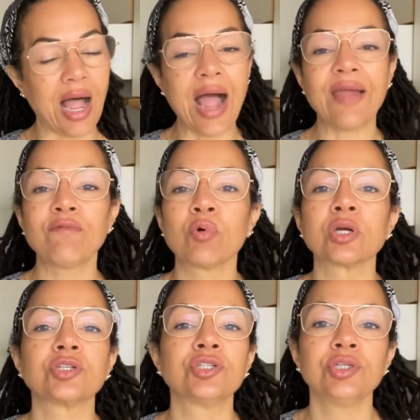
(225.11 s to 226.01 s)
I've
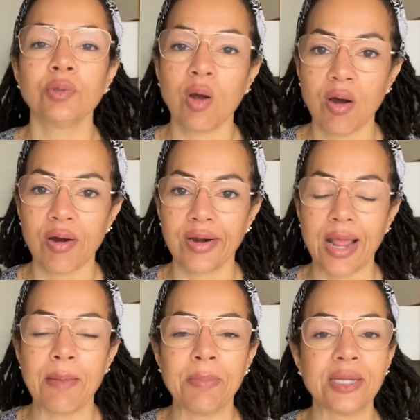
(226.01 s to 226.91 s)
worked too
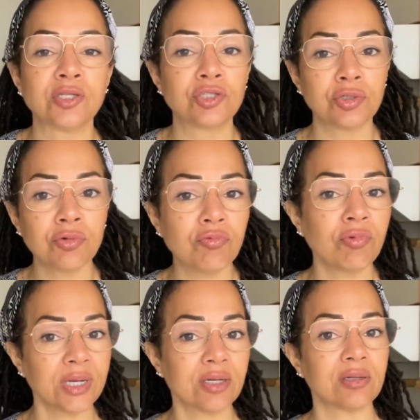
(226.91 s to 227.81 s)
hard and been too
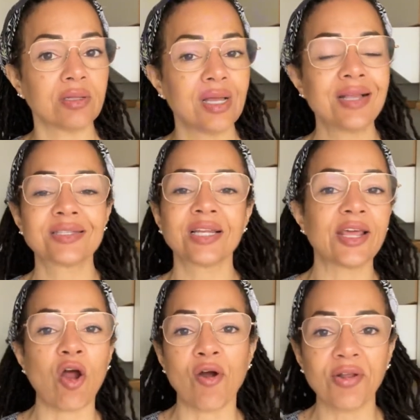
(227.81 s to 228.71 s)
real to
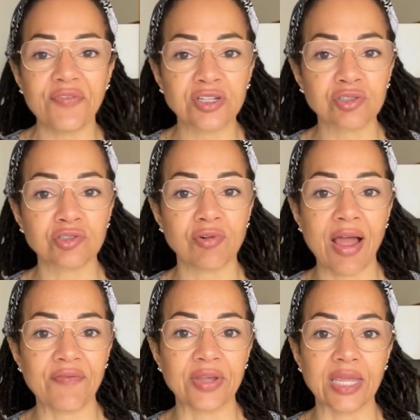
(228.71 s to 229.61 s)
let artificial
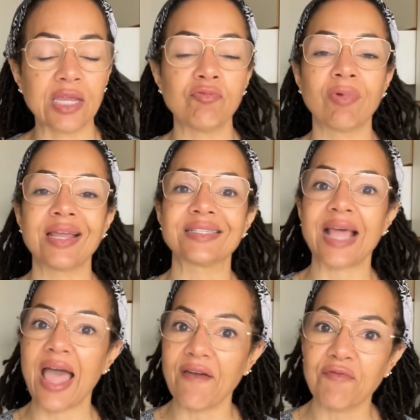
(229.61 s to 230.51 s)
traffic
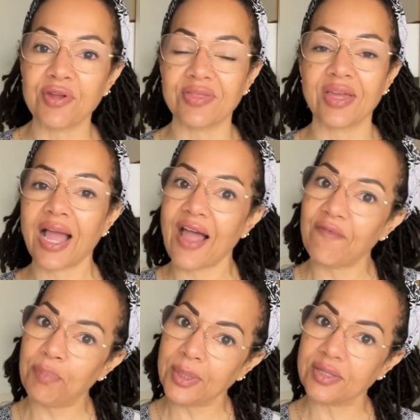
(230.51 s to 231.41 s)
erase everything
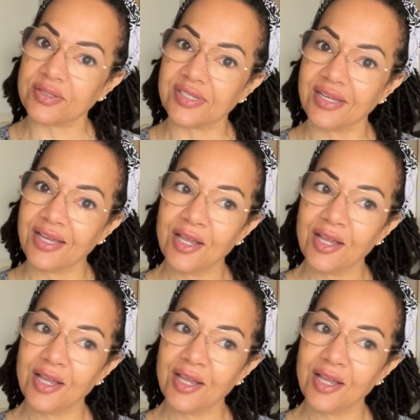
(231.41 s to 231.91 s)
I've built.